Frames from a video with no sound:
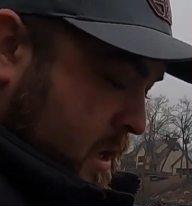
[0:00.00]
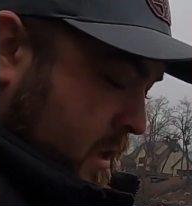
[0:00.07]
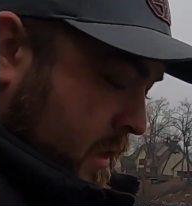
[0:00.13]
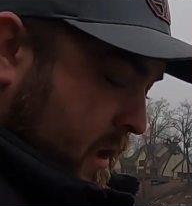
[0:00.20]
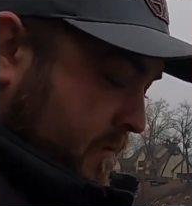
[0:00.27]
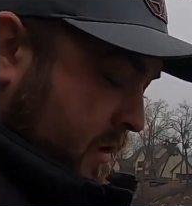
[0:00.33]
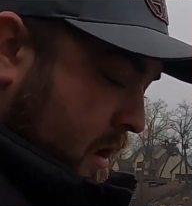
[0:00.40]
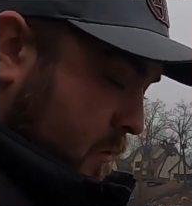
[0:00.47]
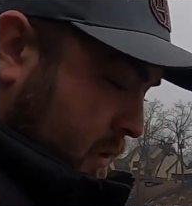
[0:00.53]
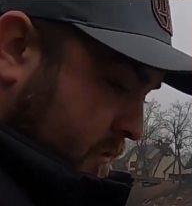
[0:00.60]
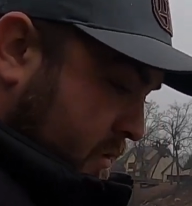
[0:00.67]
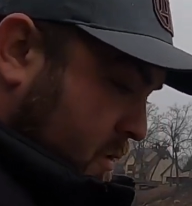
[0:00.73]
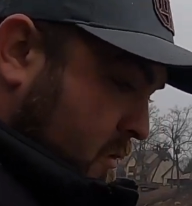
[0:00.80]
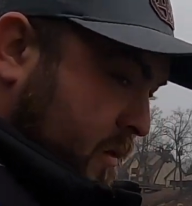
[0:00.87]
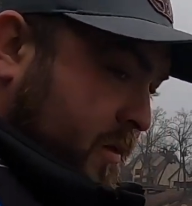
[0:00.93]
I've got one of
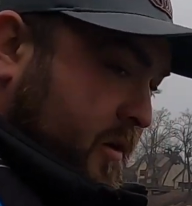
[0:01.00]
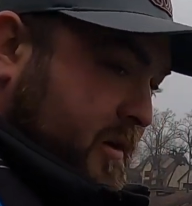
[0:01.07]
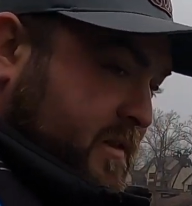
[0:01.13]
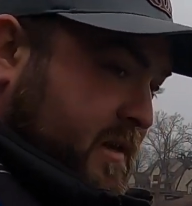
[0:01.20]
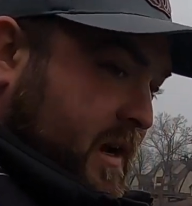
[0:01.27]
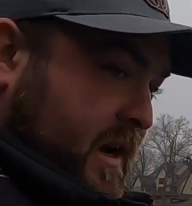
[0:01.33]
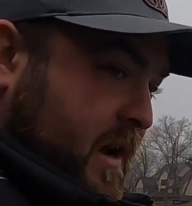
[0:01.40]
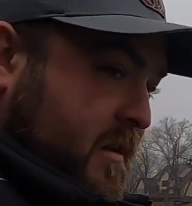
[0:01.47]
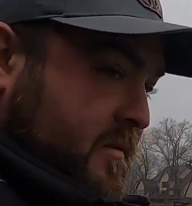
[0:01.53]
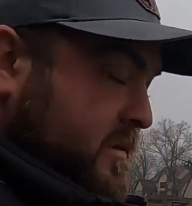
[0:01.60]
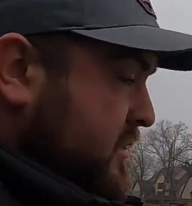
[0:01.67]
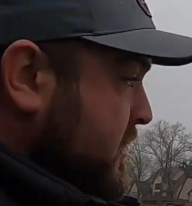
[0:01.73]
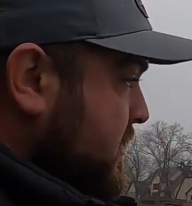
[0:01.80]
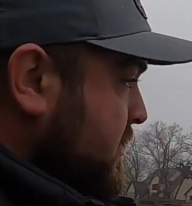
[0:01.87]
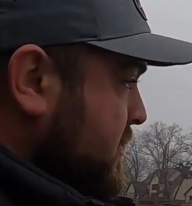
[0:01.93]
our 1/32
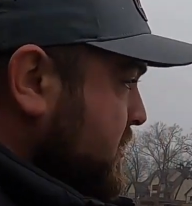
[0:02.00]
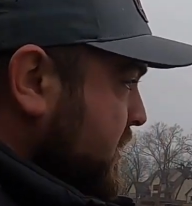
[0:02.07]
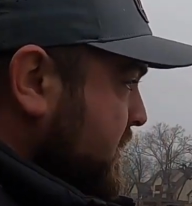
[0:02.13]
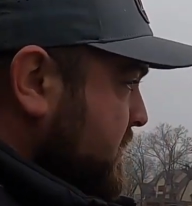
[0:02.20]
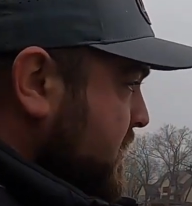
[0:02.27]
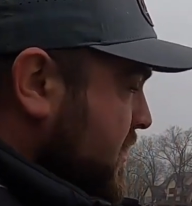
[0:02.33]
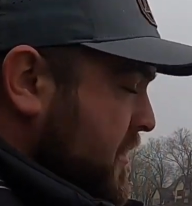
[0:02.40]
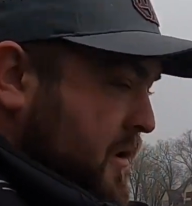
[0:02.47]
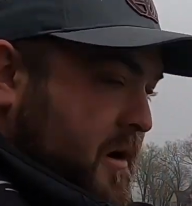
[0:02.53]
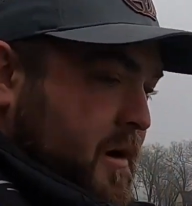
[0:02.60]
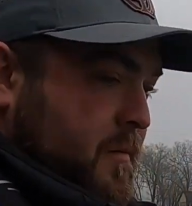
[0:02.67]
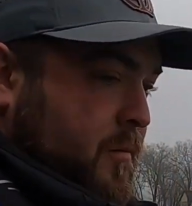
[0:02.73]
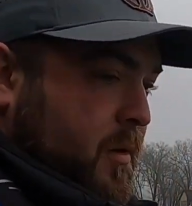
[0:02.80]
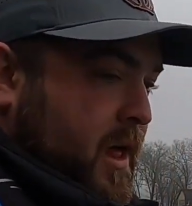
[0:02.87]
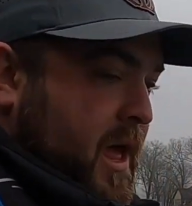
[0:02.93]
ounce jigs on there,
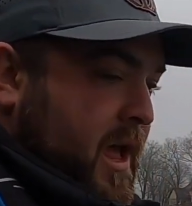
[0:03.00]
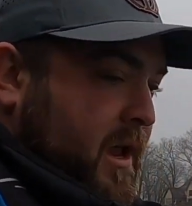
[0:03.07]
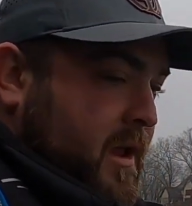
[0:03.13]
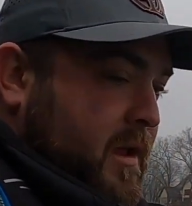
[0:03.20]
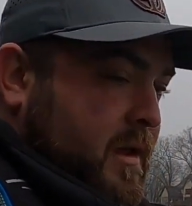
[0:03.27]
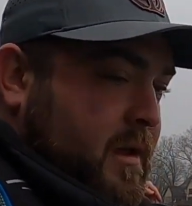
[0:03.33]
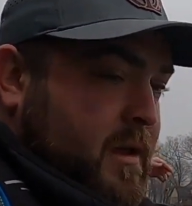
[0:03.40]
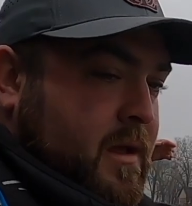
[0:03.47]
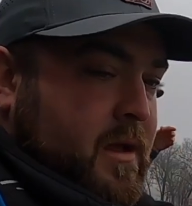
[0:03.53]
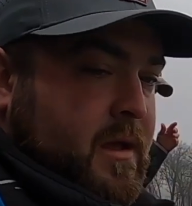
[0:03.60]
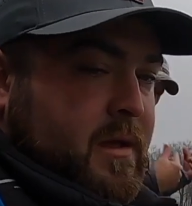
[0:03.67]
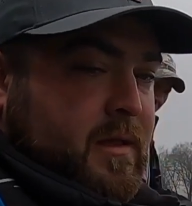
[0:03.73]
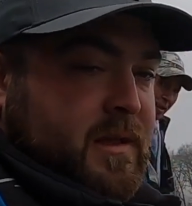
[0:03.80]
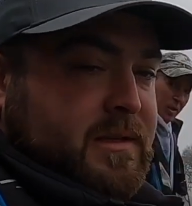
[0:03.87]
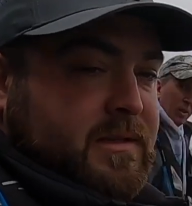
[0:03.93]
black.
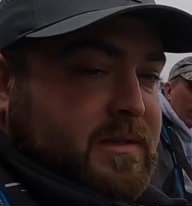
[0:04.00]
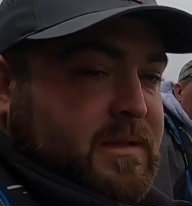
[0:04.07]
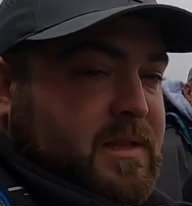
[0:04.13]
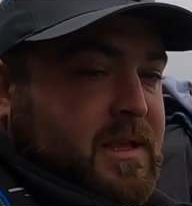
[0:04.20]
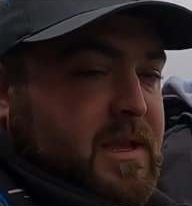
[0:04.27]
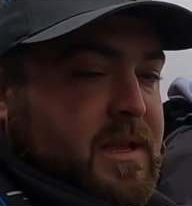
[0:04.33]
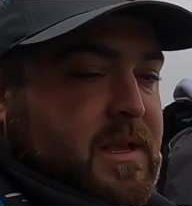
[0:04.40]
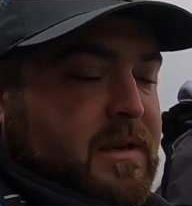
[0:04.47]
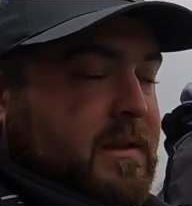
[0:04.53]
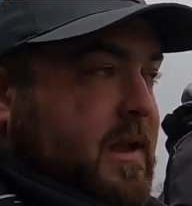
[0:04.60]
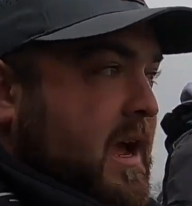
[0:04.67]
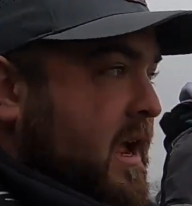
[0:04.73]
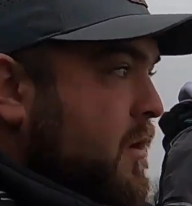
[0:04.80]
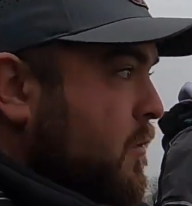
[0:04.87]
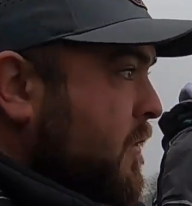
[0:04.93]
This is the
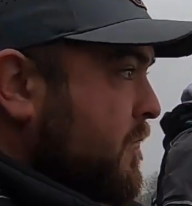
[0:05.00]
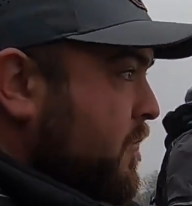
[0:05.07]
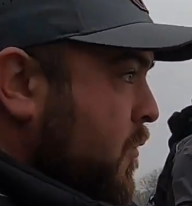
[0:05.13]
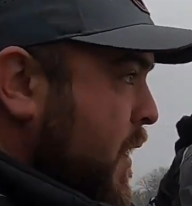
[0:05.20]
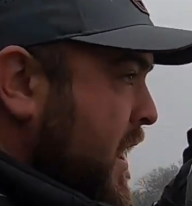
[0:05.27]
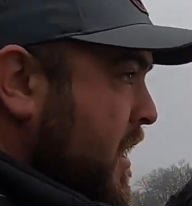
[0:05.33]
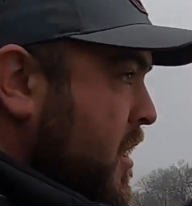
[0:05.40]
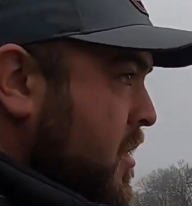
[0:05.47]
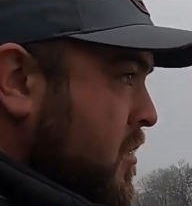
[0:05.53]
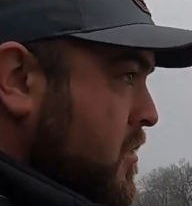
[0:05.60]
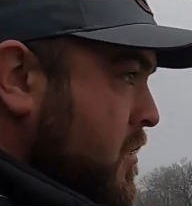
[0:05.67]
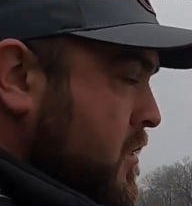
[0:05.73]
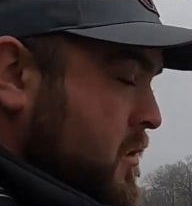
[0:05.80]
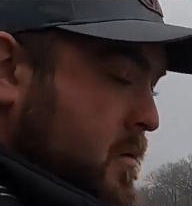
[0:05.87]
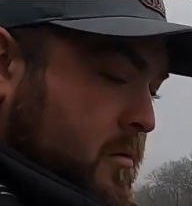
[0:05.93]
Daiwa Fuego
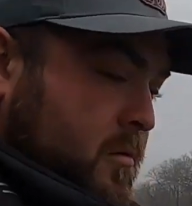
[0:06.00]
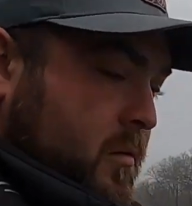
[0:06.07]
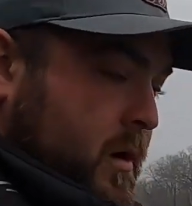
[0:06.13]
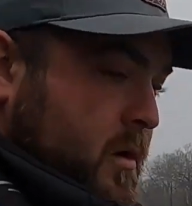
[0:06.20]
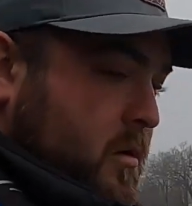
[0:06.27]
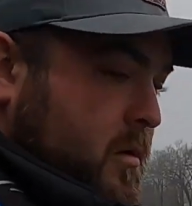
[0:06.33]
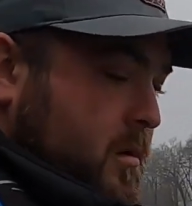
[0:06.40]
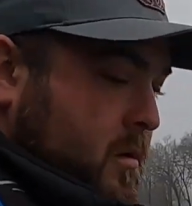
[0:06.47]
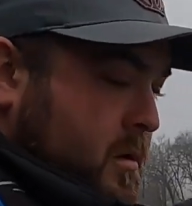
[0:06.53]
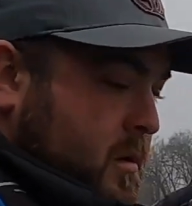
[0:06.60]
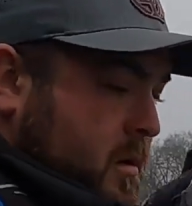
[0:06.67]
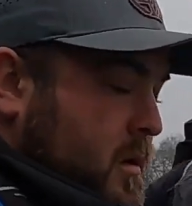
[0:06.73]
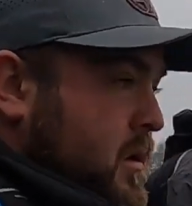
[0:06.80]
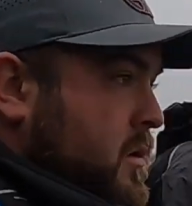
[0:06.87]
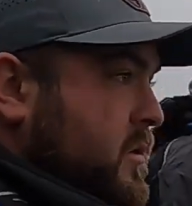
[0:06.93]
reel,
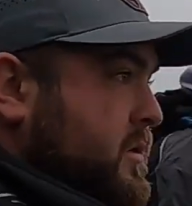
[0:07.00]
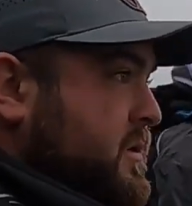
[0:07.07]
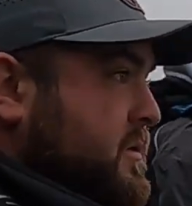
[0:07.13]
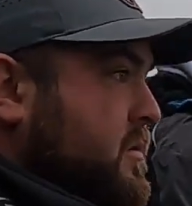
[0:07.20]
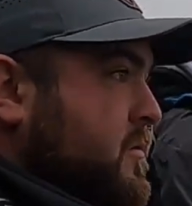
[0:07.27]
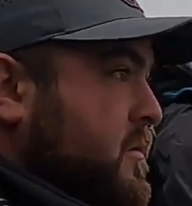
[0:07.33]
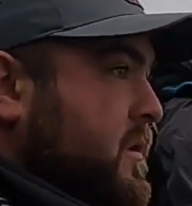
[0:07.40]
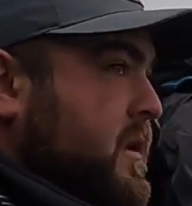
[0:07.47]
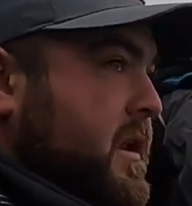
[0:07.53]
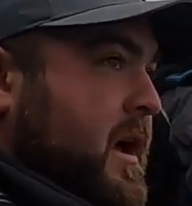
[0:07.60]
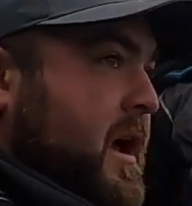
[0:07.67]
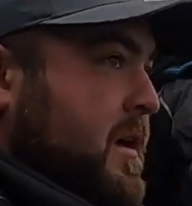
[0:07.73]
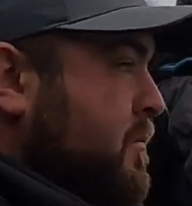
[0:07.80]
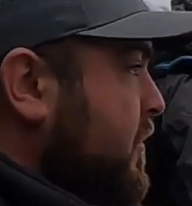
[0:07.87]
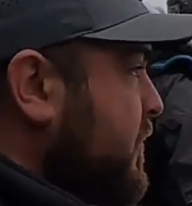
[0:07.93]
which is the one that
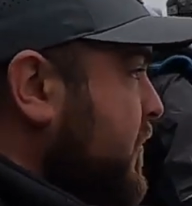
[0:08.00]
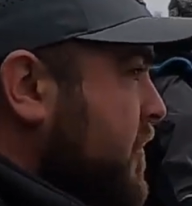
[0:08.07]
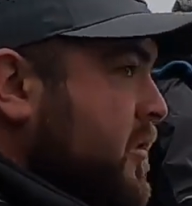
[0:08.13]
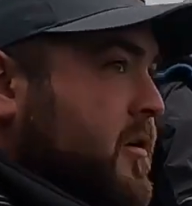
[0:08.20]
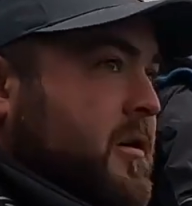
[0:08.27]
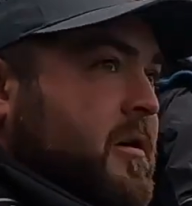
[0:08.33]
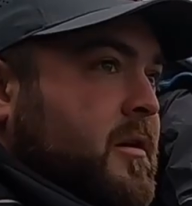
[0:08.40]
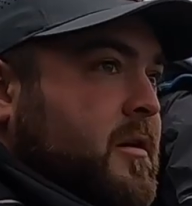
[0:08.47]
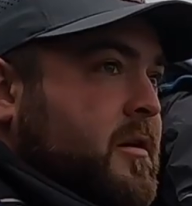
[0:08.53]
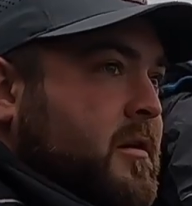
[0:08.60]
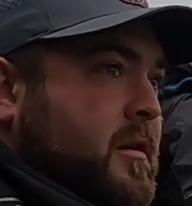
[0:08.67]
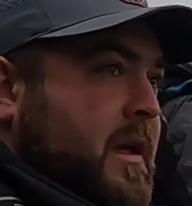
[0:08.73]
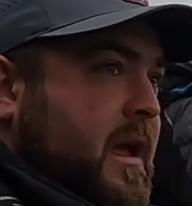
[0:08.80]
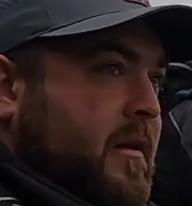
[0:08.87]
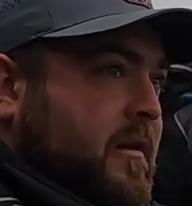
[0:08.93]
I prefer
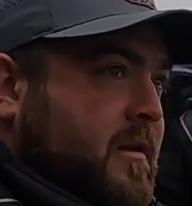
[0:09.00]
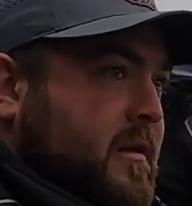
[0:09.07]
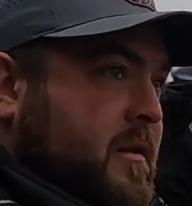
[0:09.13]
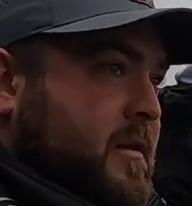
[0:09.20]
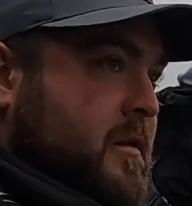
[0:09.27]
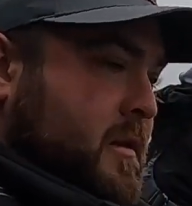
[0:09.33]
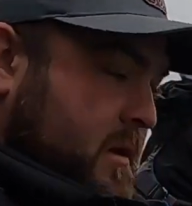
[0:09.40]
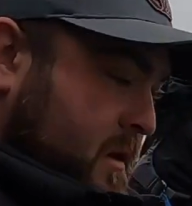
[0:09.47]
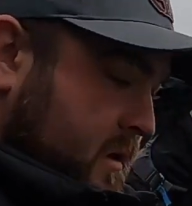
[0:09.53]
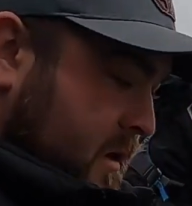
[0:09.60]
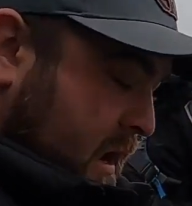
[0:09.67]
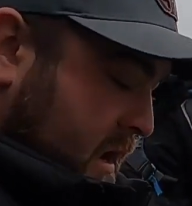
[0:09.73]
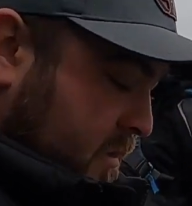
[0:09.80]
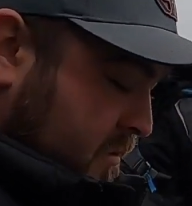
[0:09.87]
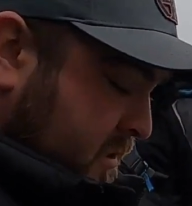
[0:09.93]
out of the
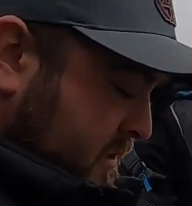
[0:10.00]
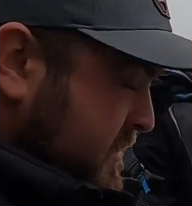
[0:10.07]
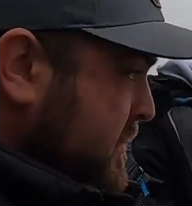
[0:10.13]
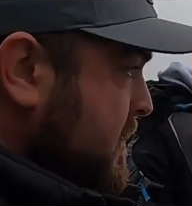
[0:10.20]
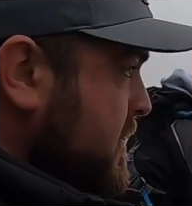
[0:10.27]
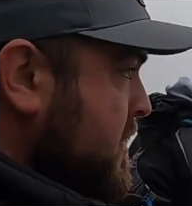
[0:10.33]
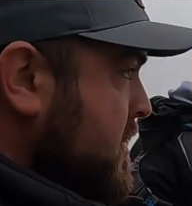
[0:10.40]
Daiwas.